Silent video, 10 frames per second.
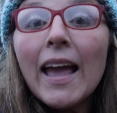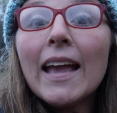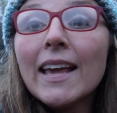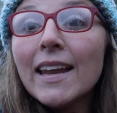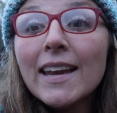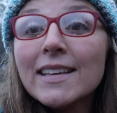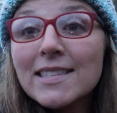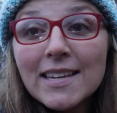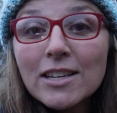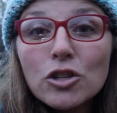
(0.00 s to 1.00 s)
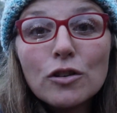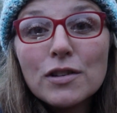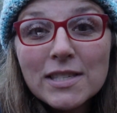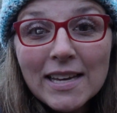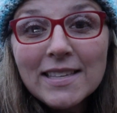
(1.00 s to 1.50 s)
and it extends your
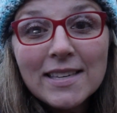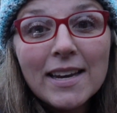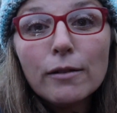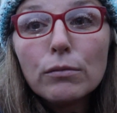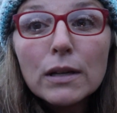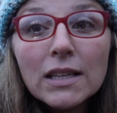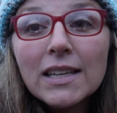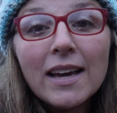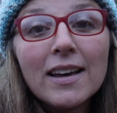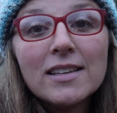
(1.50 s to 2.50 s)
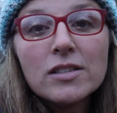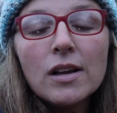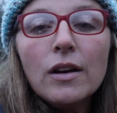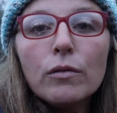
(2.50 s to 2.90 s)
season. It really does.